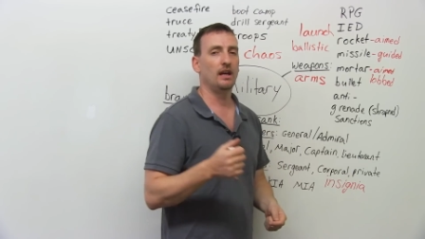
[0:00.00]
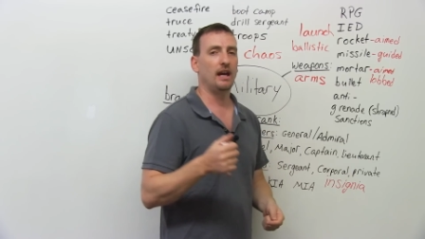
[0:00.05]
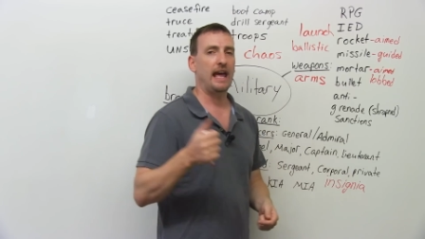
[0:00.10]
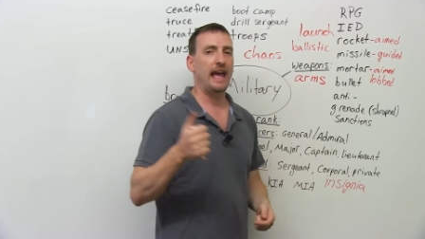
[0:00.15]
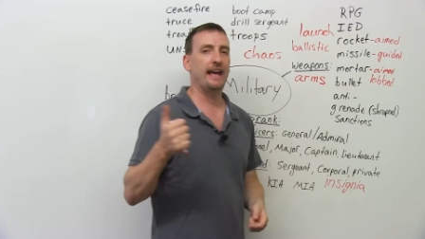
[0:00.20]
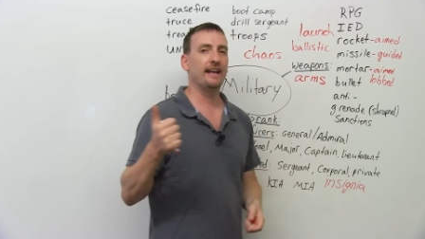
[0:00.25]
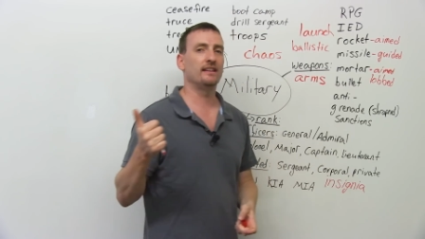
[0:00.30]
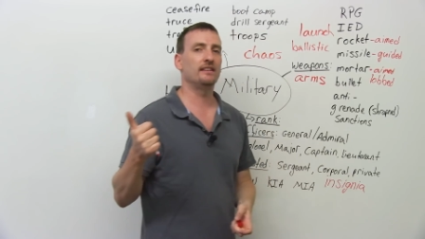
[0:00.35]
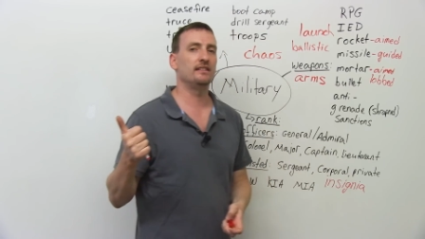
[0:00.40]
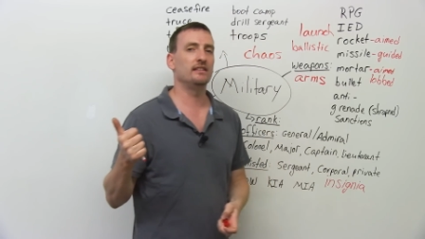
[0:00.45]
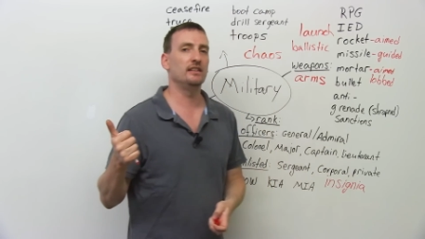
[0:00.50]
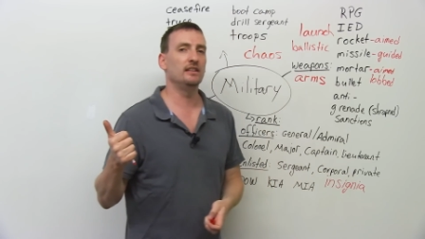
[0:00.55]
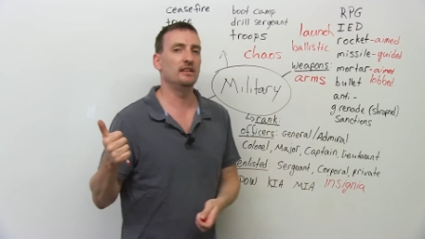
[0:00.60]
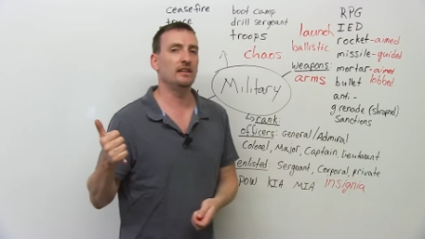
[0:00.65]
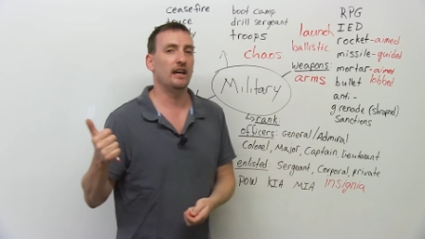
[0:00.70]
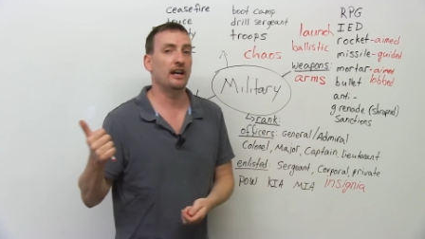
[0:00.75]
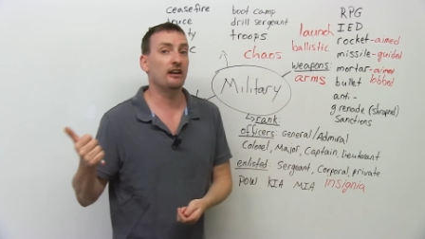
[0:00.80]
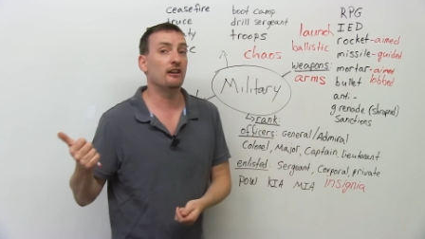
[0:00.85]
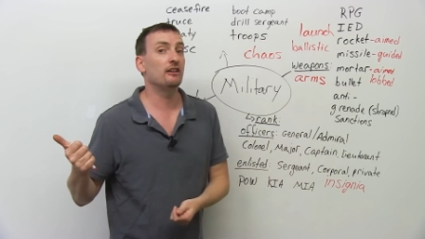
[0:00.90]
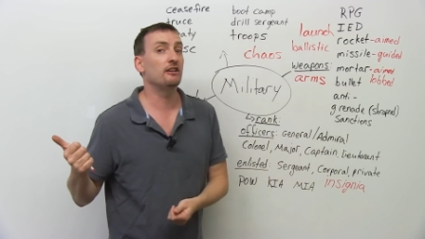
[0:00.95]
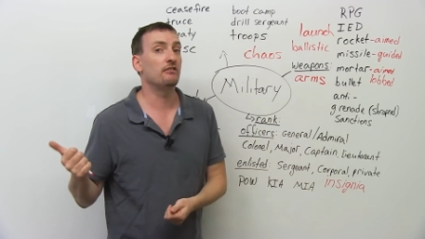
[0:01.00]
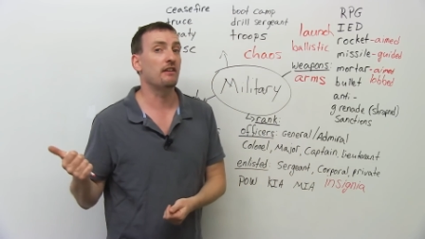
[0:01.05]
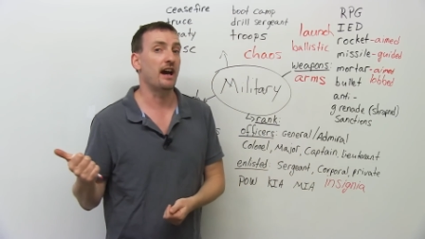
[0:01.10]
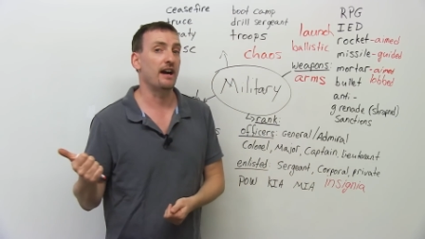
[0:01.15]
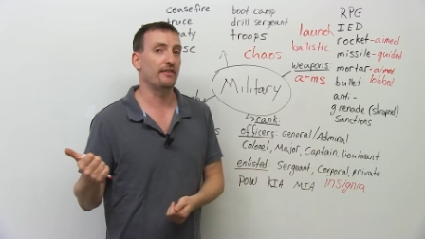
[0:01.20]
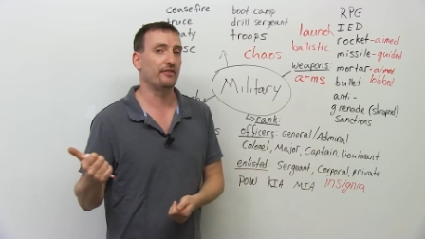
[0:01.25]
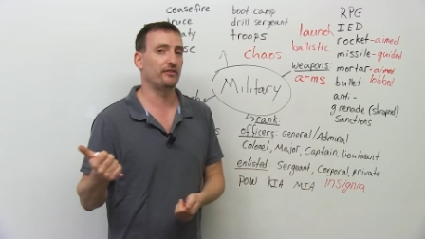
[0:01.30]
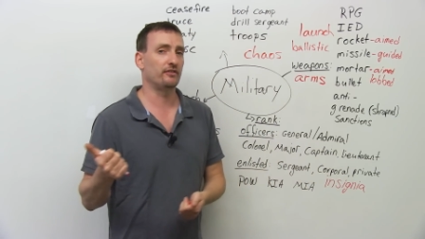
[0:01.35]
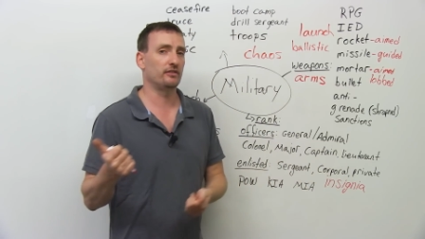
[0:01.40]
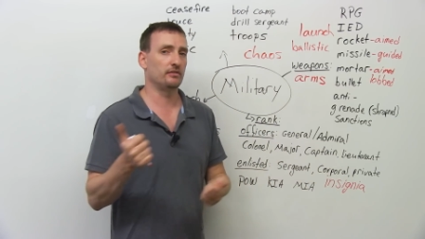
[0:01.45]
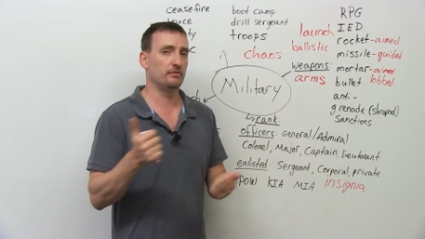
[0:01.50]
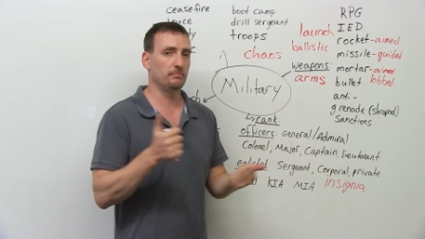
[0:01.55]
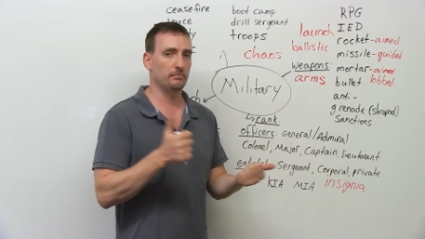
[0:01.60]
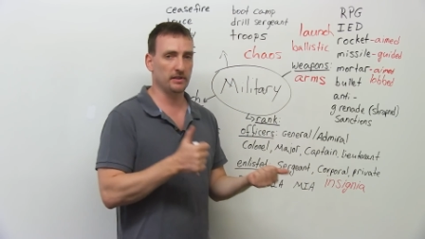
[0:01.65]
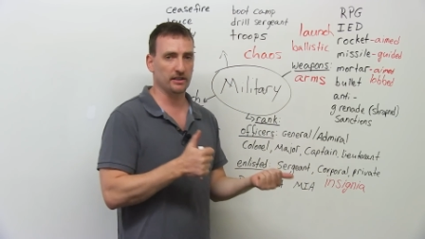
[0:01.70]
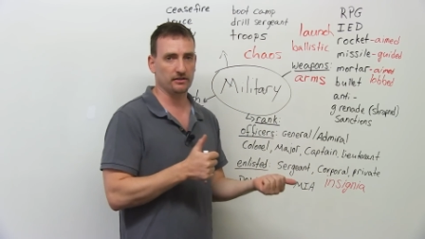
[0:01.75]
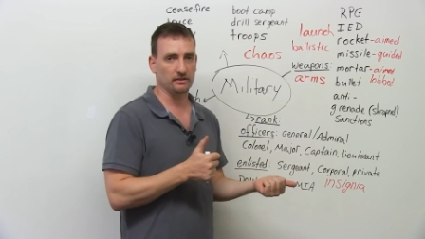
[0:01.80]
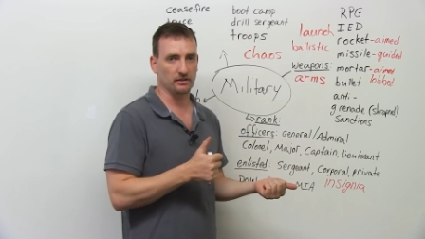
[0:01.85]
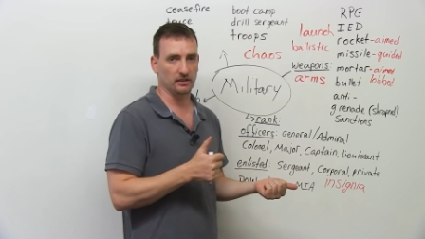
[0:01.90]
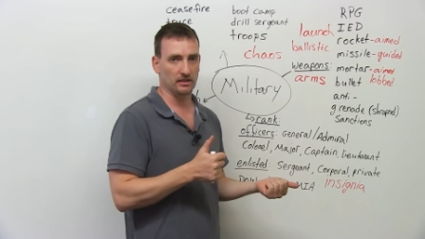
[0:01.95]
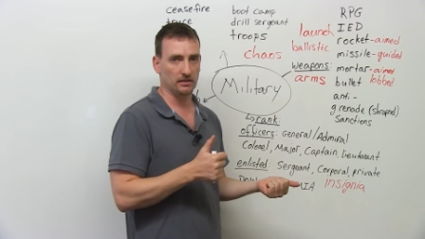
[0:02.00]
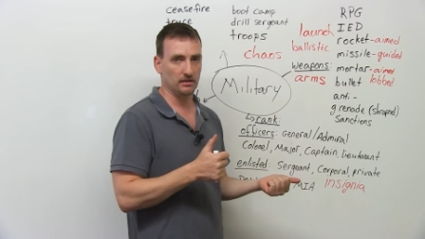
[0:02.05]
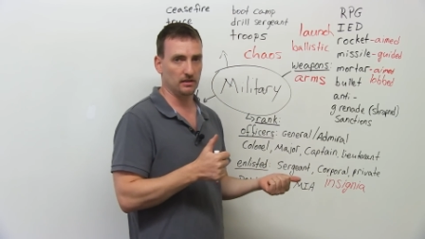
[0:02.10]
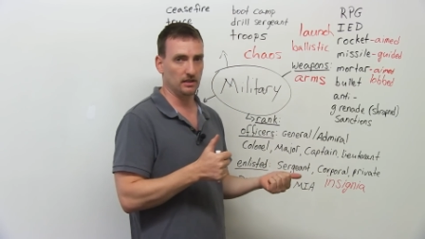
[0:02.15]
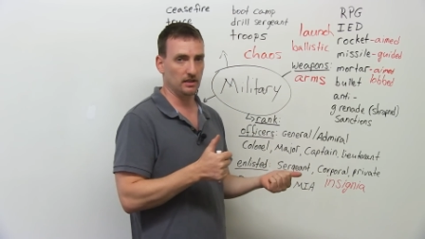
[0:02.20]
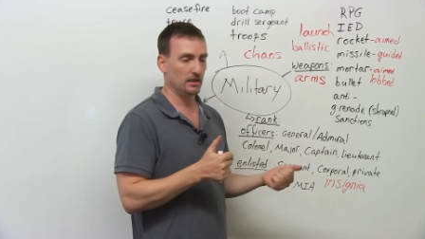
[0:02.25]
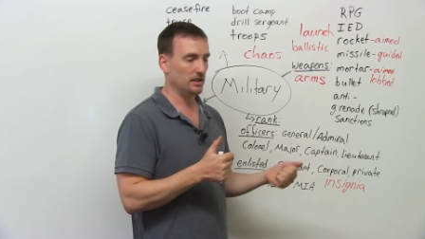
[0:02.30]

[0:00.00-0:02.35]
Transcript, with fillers: anti-aircraft missile.